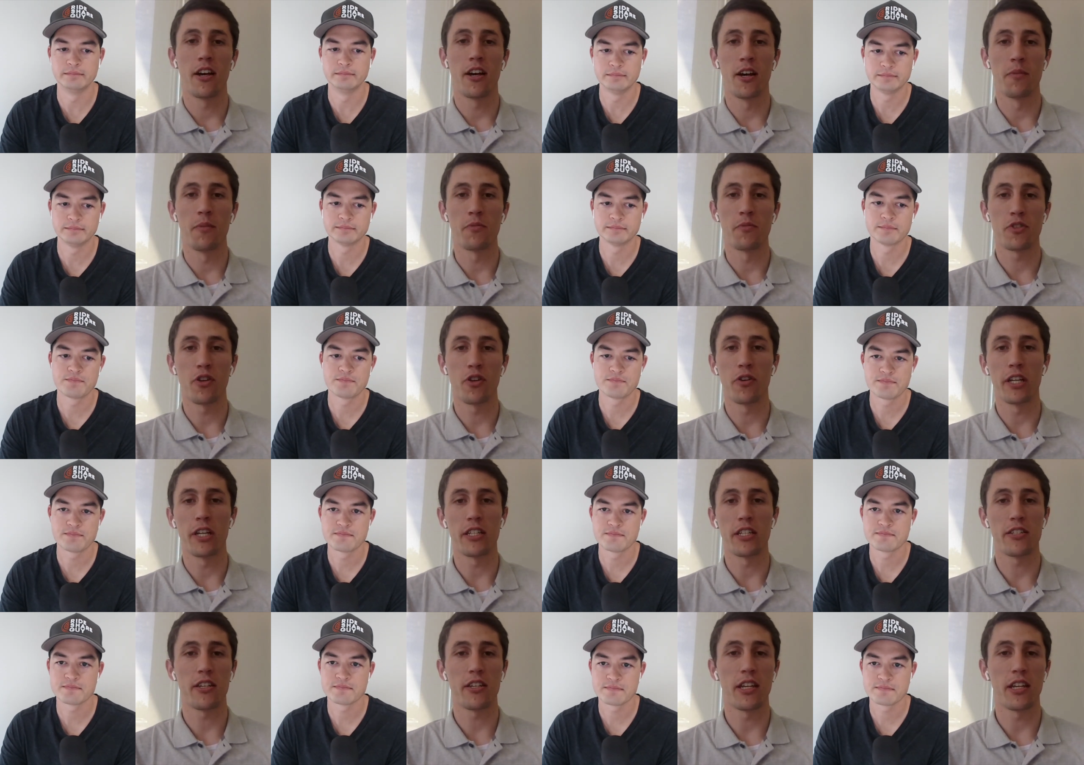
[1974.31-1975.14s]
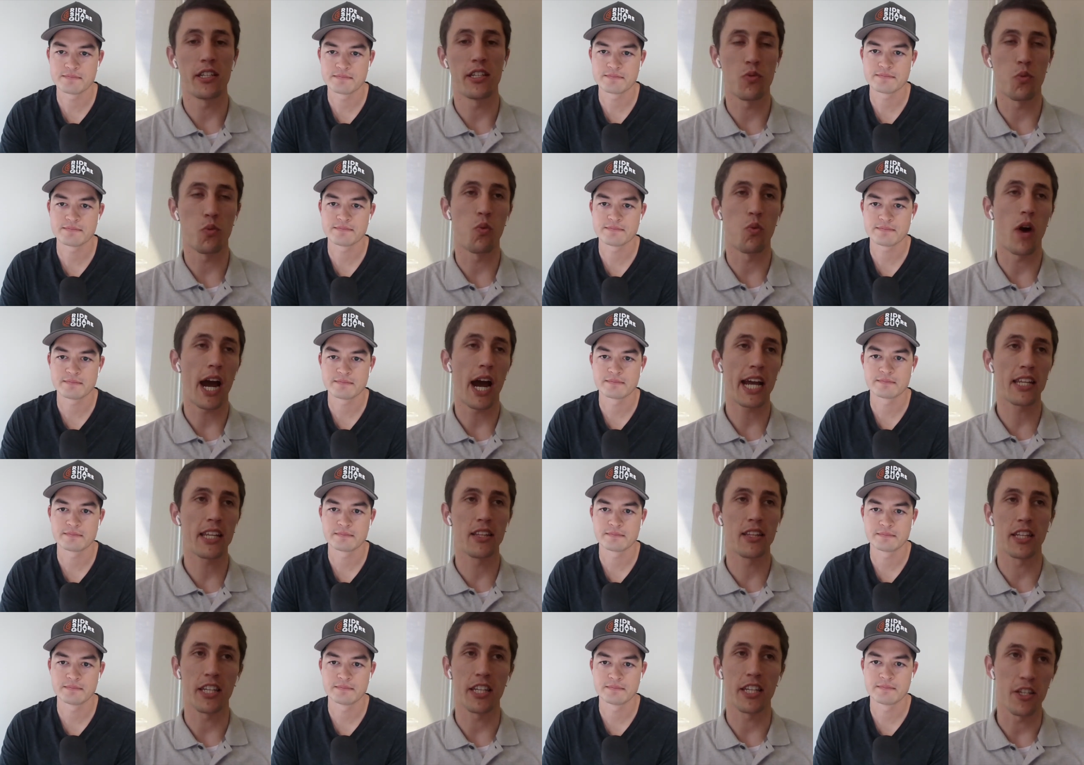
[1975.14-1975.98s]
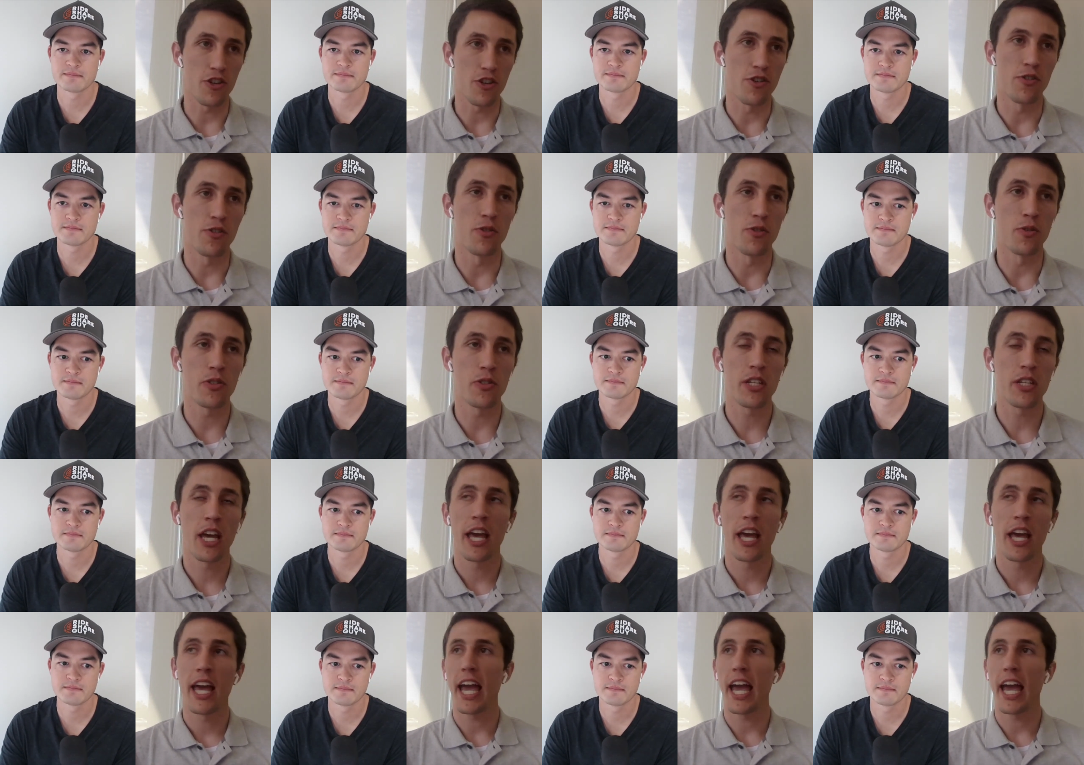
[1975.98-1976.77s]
Speaker 1: Um, so it's it's widely used.